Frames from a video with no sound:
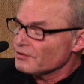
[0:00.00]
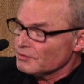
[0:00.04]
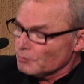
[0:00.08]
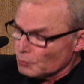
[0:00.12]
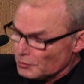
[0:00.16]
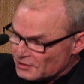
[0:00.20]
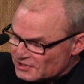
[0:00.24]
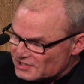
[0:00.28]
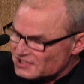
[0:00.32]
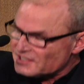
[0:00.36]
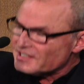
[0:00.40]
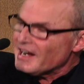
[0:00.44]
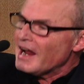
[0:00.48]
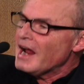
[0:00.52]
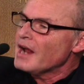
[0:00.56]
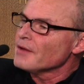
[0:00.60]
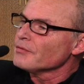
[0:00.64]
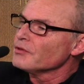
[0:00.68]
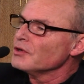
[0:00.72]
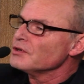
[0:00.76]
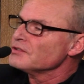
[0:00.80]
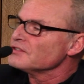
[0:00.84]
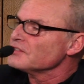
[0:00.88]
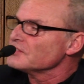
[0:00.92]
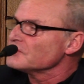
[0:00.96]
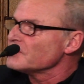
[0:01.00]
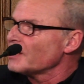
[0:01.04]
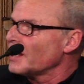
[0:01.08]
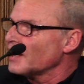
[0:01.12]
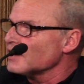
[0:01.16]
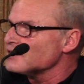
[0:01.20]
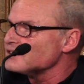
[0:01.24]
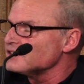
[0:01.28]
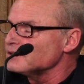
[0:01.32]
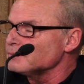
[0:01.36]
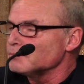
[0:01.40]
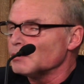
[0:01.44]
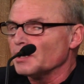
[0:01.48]
withstand those
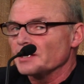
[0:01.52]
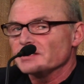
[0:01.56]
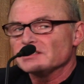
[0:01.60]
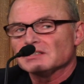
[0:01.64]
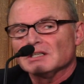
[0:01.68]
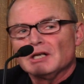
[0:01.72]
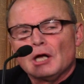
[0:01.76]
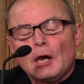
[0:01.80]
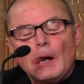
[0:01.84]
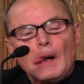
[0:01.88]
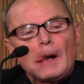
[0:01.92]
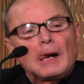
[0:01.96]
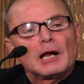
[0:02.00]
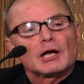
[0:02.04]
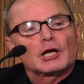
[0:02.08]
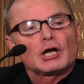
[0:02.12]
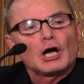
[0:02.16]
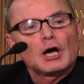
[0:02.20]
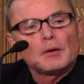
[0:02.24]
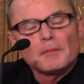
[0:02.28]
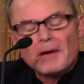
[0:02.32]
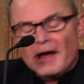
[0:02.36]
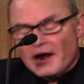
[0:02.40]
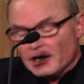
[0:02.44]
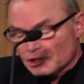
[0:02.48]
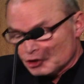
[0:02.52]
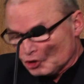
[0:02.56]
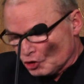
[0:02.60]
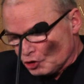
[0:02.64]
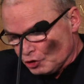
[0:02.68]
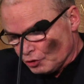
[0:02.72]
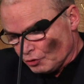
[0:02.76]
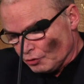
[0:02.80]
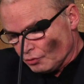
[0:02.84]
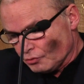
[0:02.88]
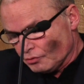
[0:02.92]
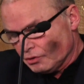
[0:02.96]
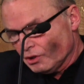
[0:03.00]
attacks that might come at
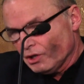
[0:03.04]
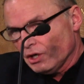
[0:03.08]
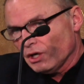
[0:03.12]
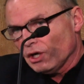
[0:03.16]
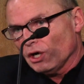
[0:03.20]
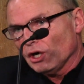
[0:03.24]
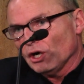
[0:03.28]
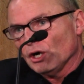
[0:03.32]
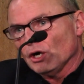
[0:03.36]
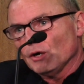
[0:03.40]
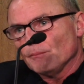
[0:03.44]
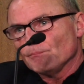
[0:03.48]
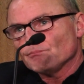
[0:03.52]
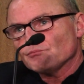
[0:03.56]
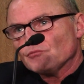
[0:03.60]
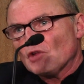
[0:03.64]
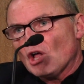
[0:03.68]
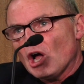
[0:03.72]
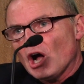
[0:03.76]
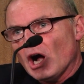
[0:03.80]
you.